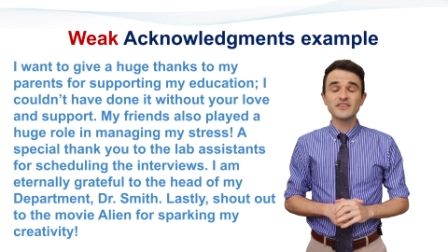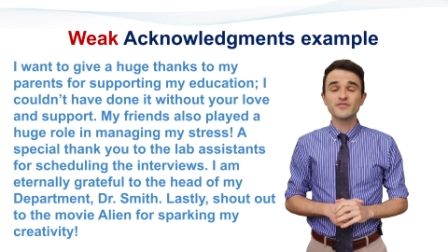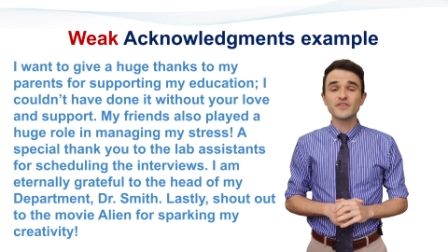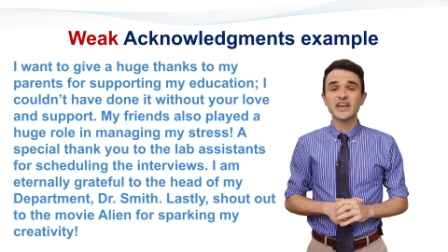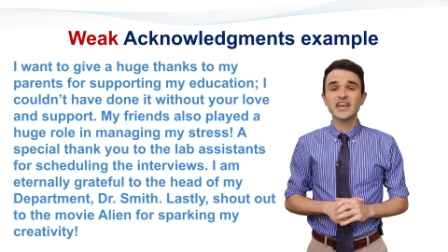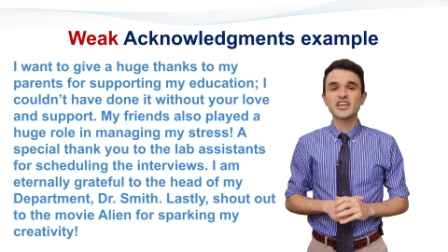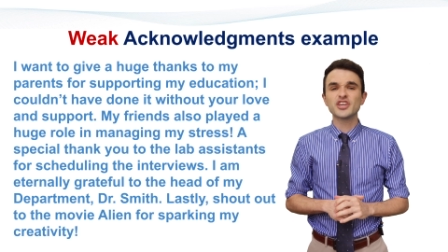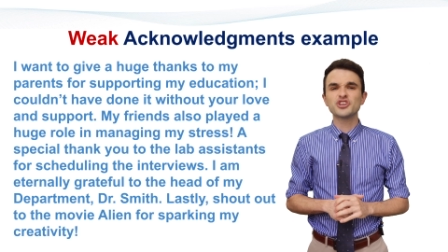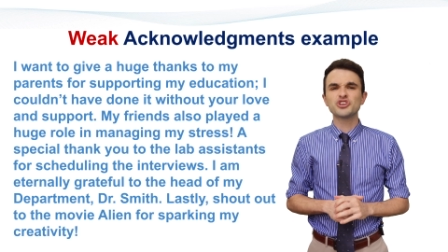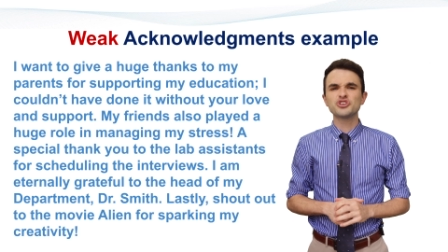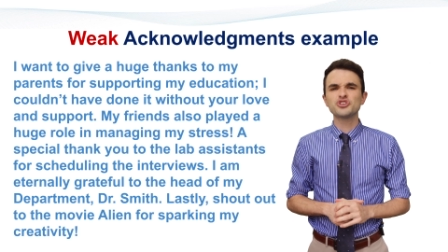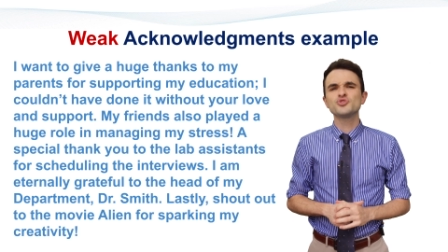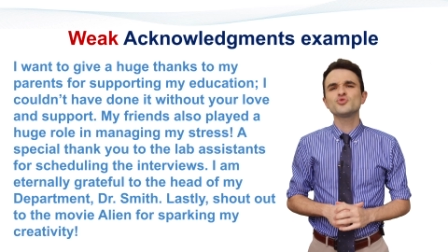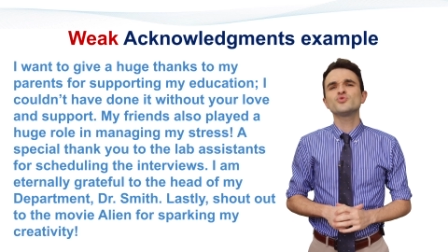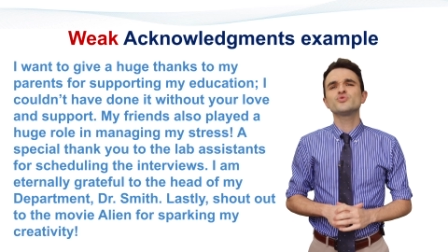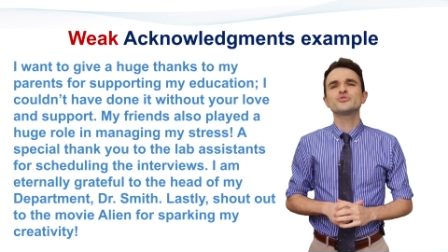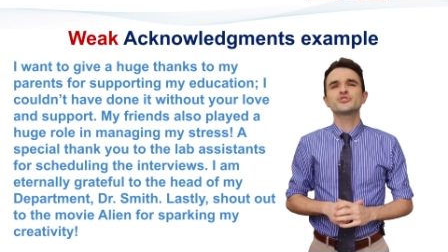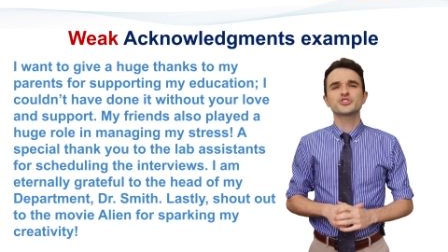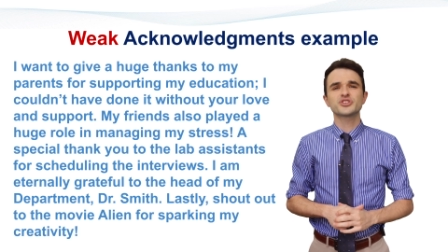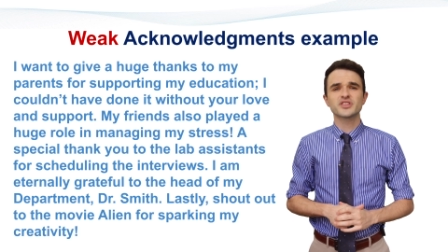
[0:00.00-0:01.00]
a
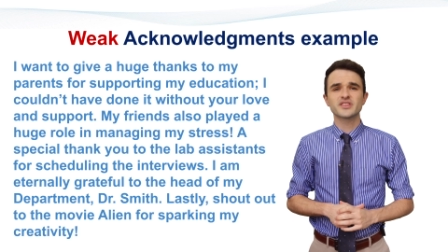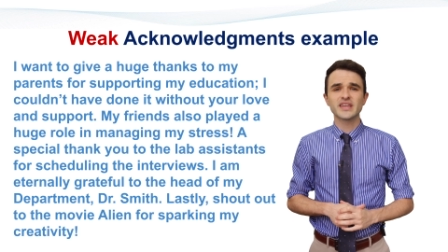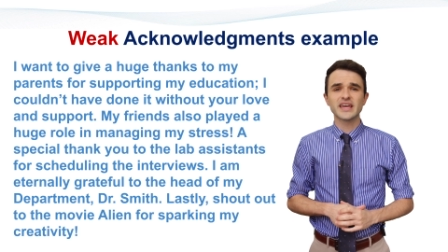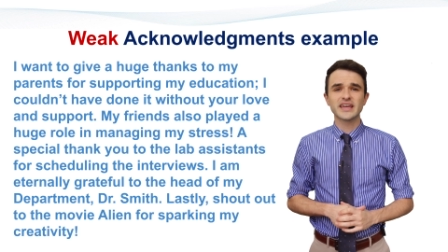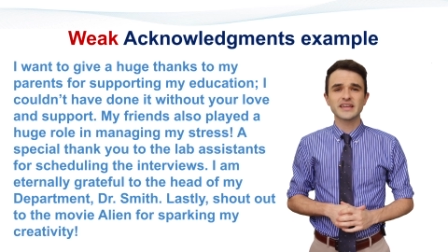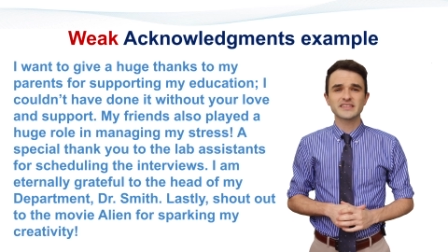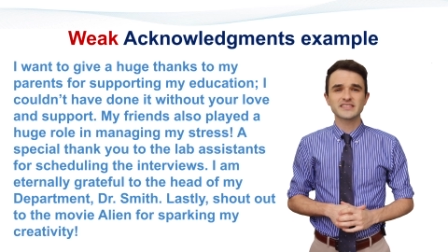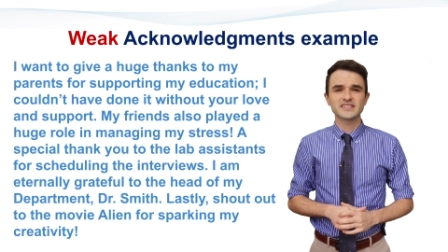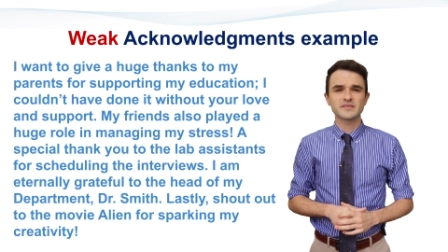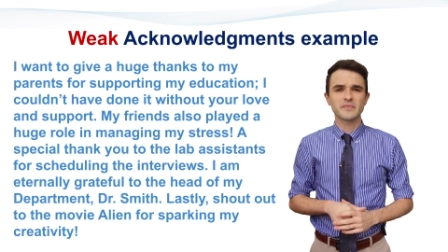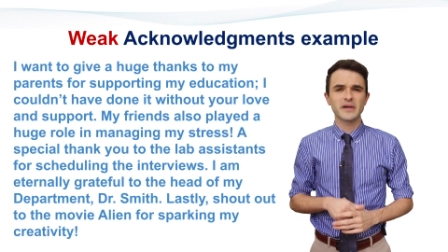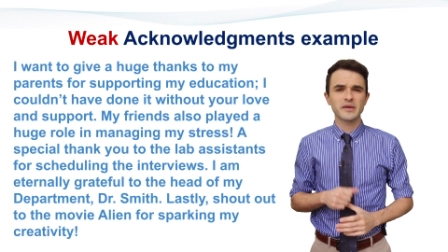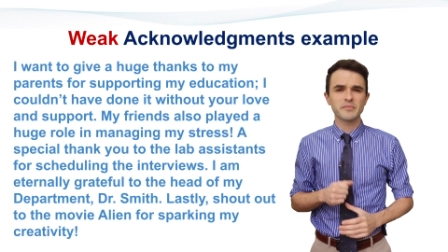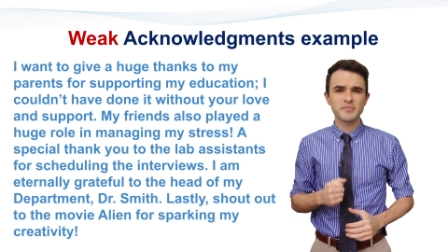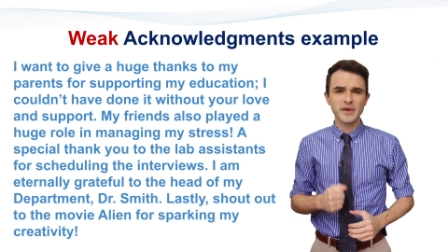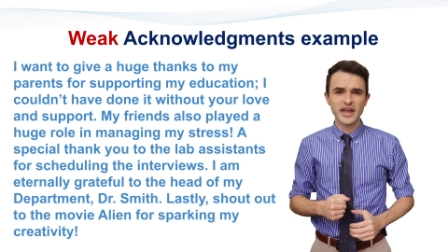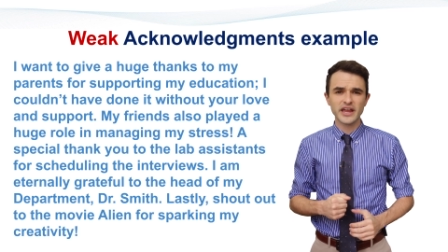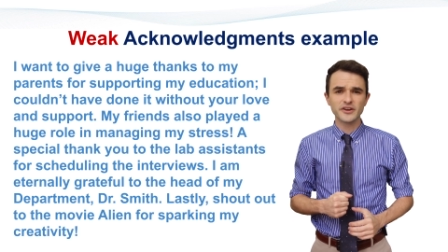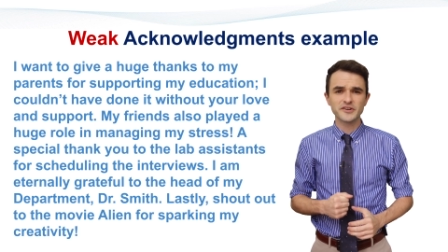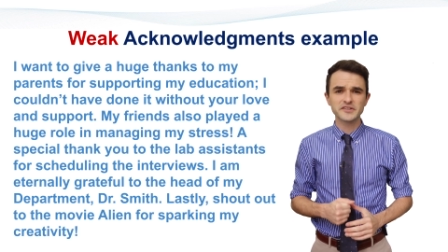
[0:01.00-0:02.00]
huge thanks to my
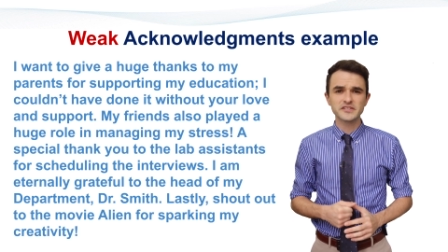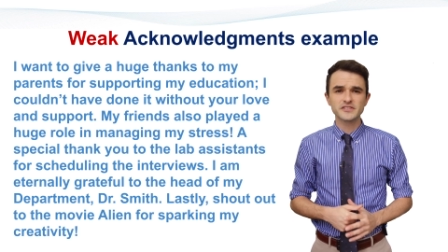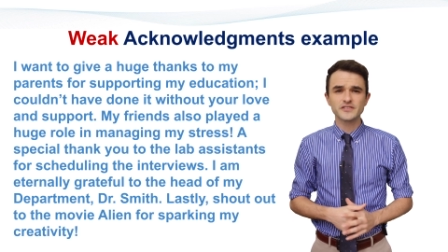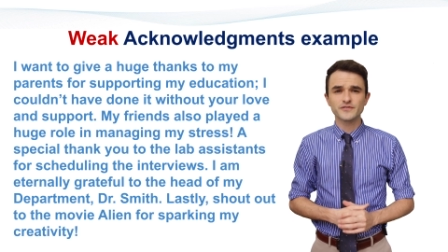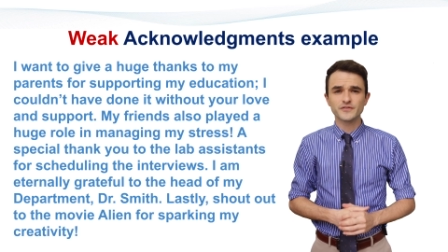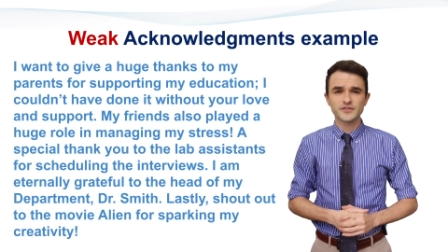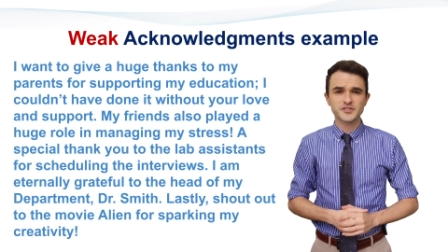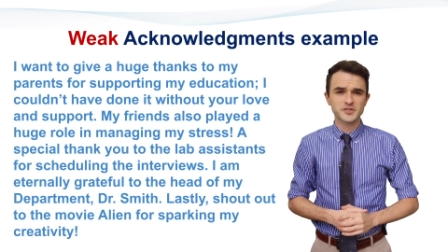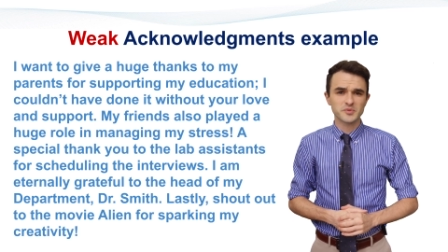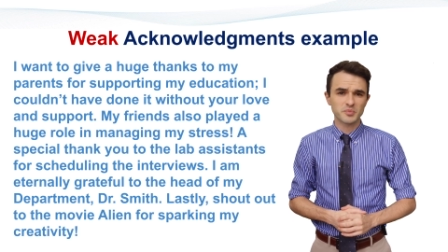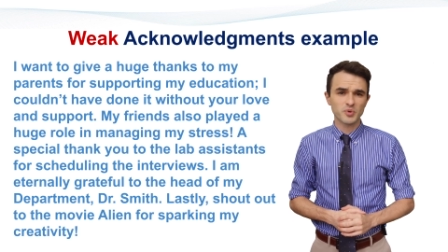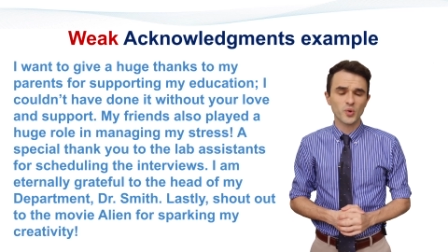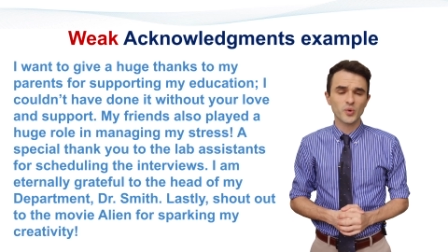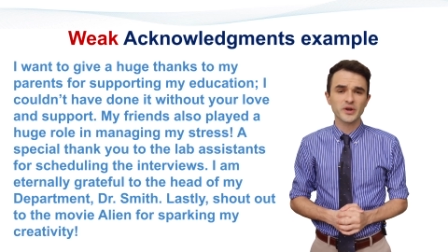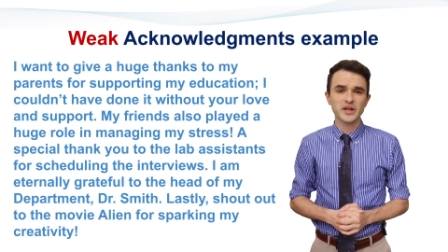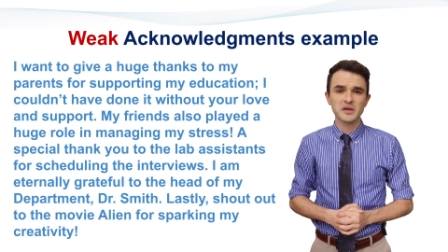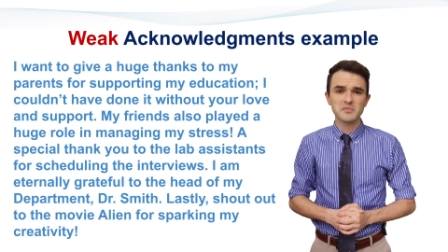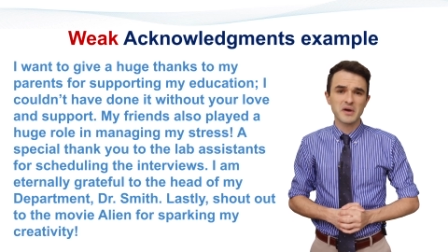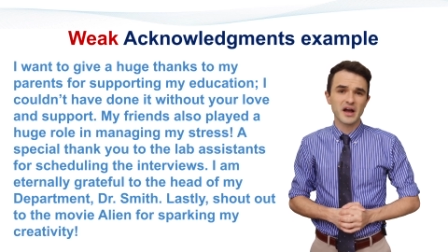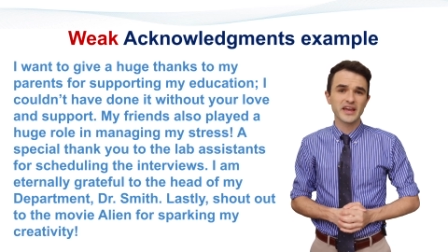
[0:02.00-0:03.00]
parents for supporting
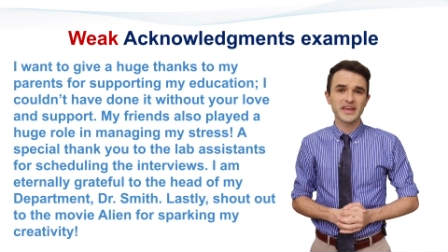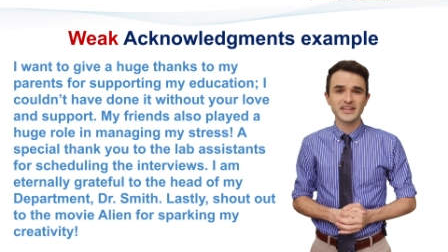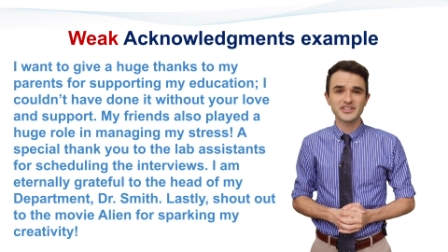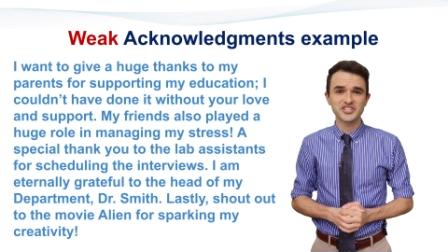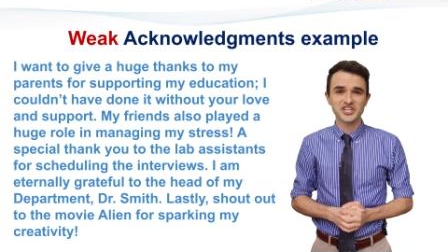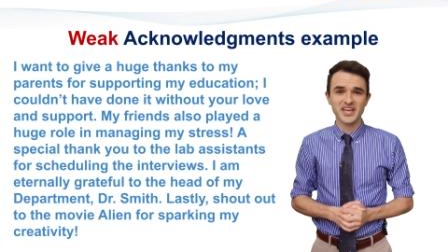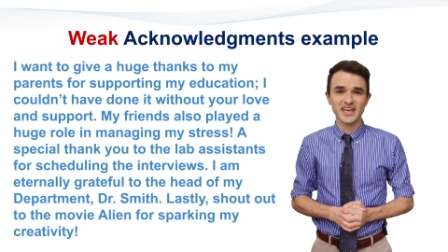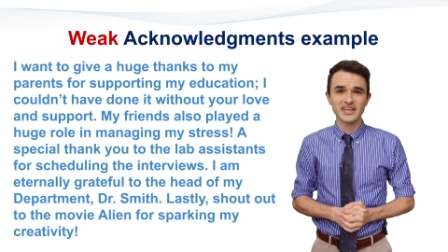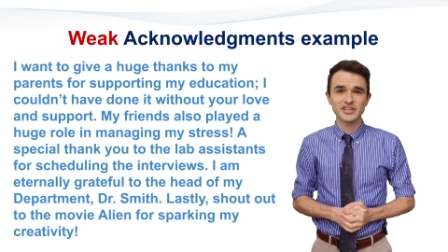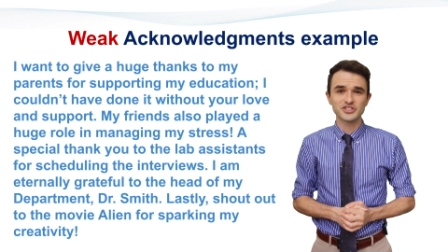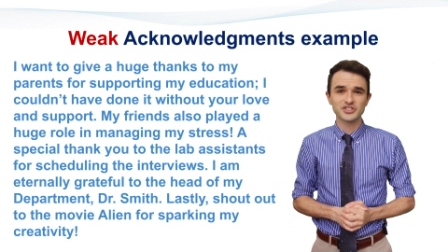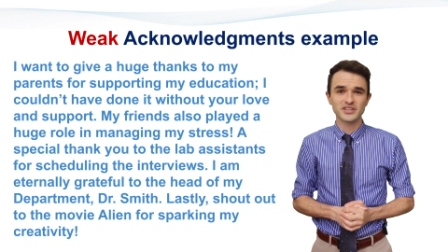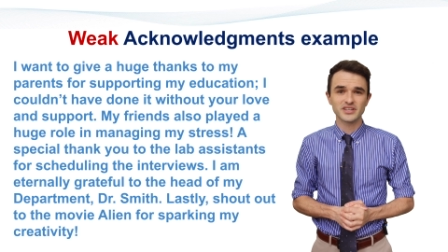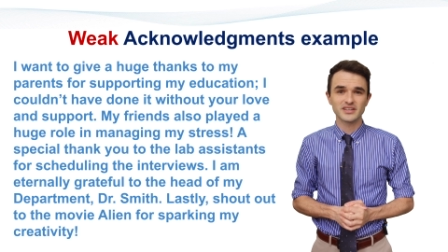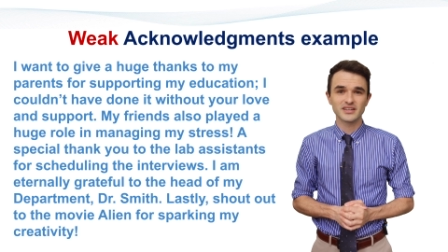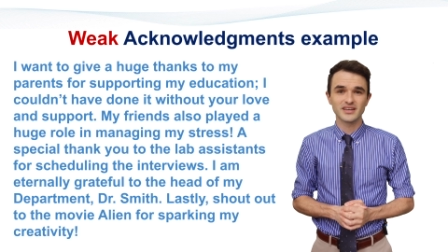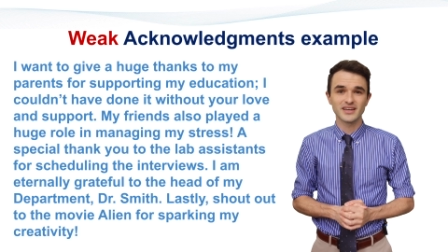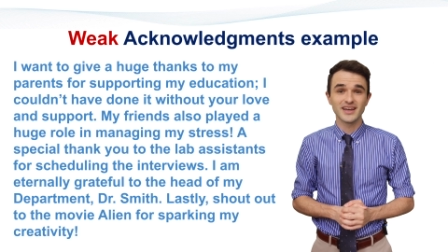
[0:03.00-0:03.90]
my education.